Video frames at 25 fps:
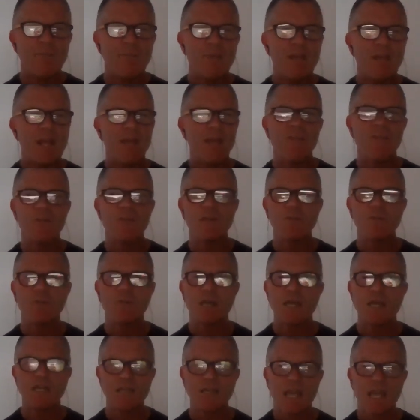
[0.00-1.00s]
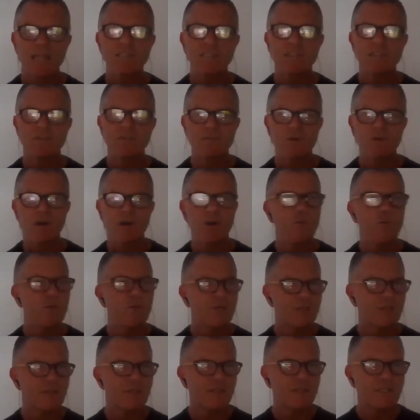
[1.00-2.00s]
But Anthony played an active role
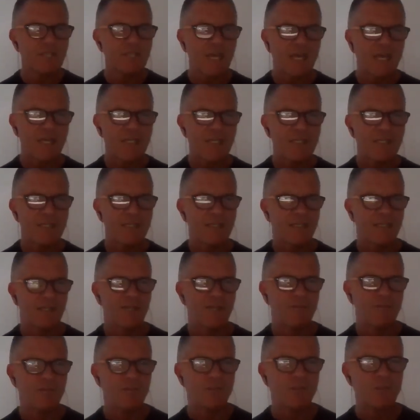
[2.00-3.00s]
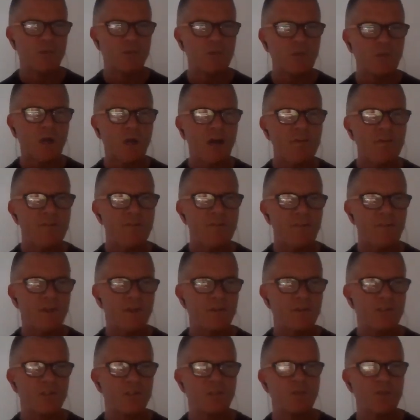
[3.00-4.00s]
within the day and the school life of
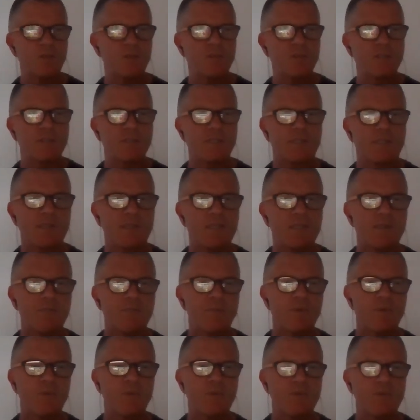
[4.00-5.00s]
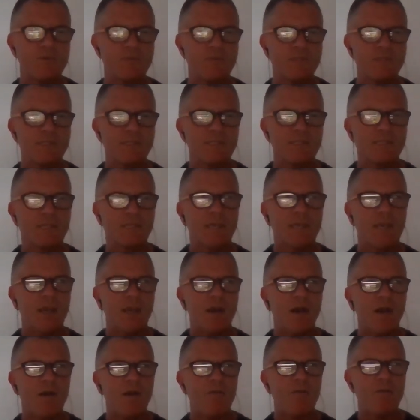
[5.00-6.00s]
those students, and the importance
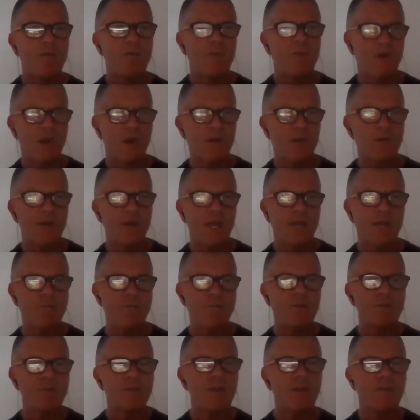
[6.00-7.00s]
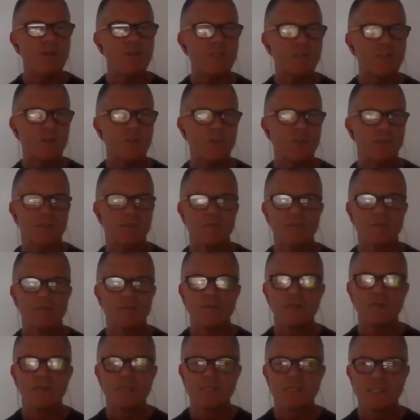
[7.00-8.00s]
of the program and the sorts of
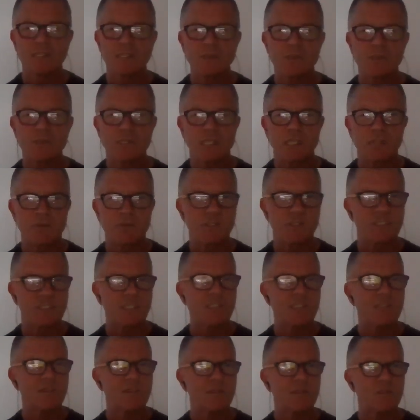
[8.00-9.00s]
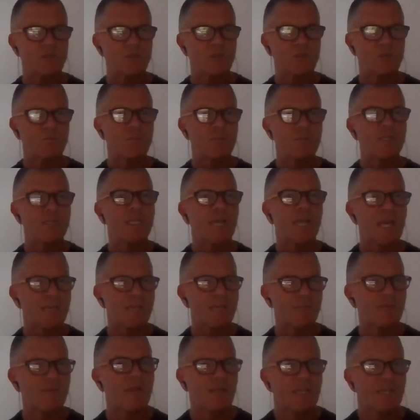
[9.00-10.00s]
skills that he was teaching the children
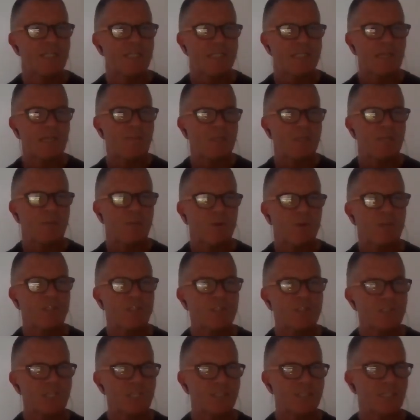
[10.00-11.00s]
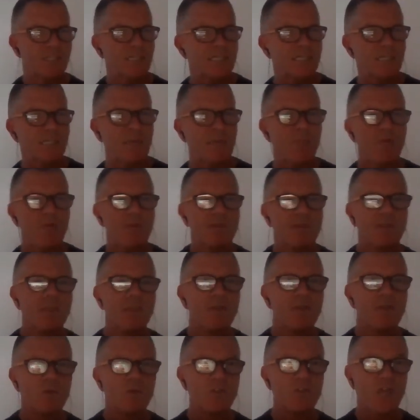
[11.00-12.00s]
became something that wasn't just a separate,
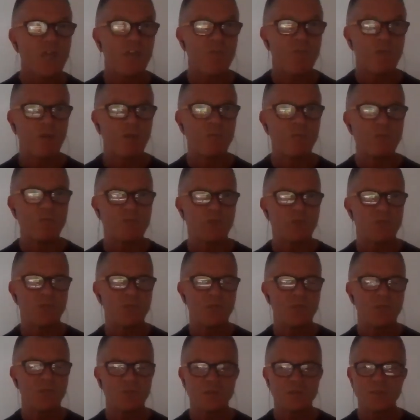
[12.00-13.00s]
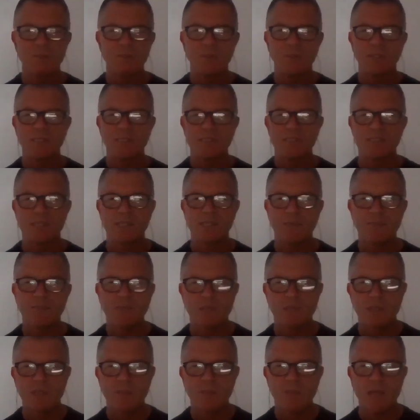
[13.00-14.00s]
when you have problems you use, but
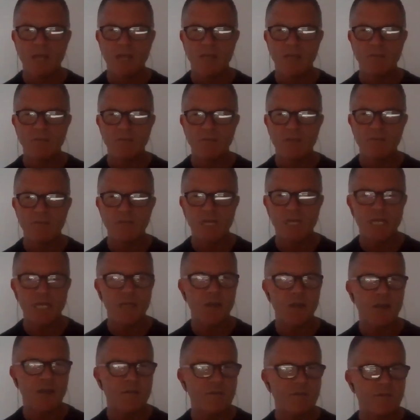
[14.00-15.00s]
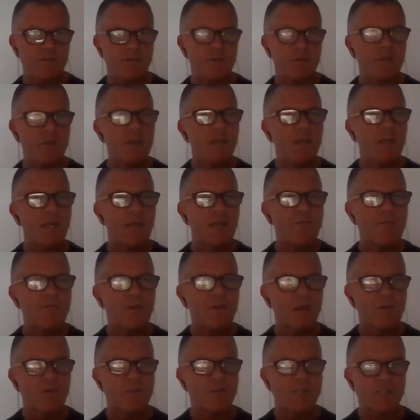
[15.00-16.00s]
a part of everyday life and
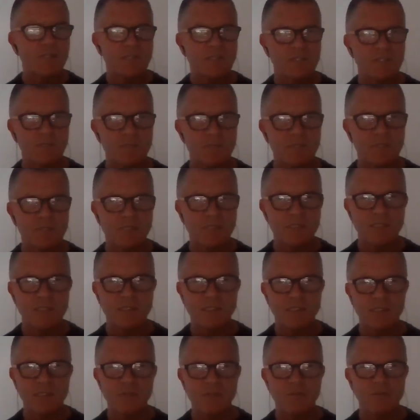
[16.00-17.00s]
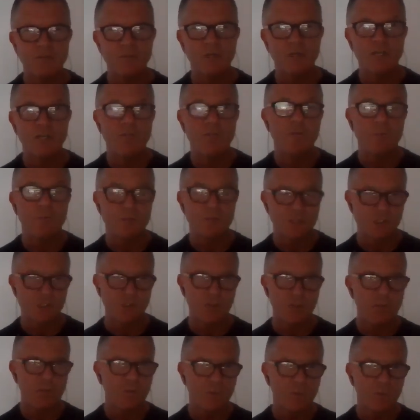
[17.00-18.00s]
flourishing and being successful in whatever
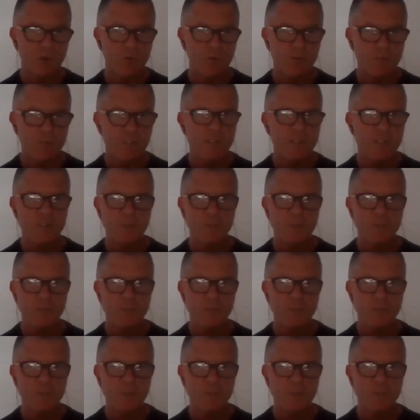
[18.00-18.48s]
pursuit, whether it be